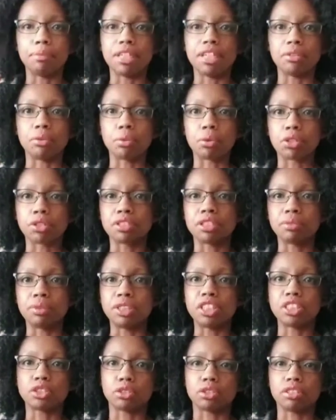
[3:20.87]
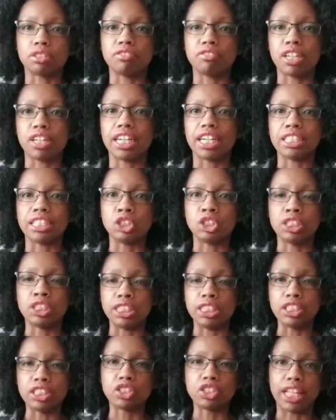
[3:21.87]
in order to be certified to
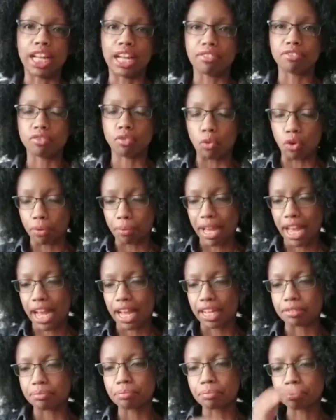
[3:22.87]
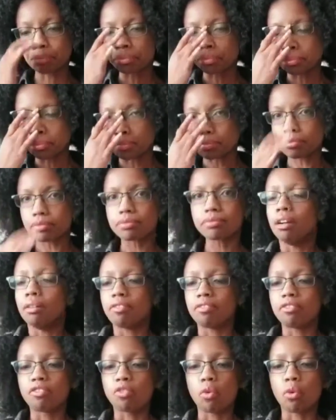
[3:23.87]
teach that format.
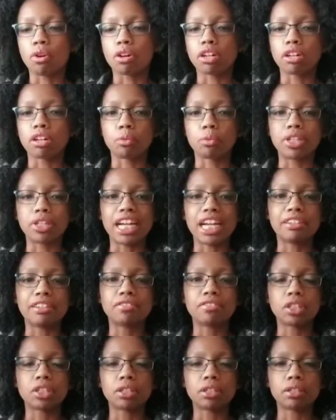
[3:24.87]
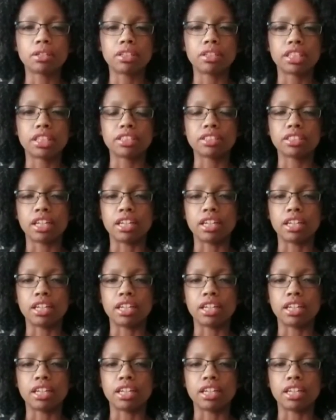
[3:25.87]
For whatever